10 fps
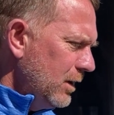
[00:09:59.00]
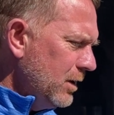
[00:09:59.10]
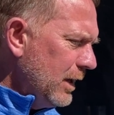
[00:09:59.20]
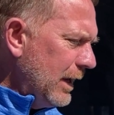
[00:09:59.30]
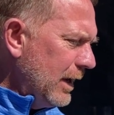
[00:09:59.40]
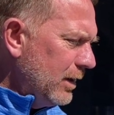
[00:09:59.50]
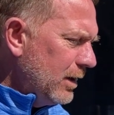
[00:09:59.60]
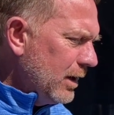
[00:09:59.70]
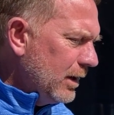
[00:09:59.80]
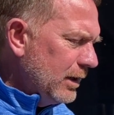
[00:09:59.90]
and
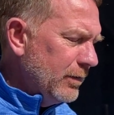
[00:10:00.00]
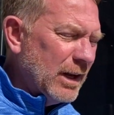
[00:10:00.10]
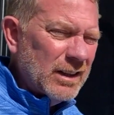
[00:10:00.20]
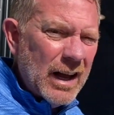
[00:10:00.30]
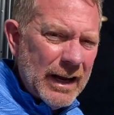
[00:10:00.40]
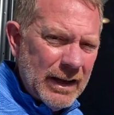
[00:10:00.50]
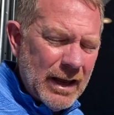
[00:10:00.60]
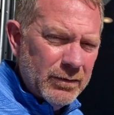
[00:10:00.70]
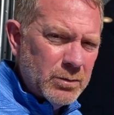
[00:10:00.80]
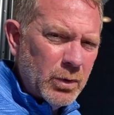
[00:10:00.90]
uh, even online they
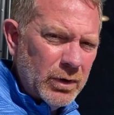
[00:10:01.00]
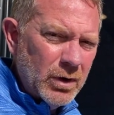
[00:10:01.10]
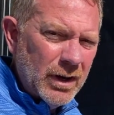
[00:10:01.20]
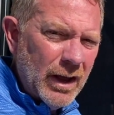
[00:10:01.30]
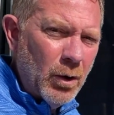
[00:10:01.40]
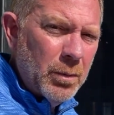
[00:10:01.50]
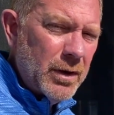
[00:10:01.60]
have some really good help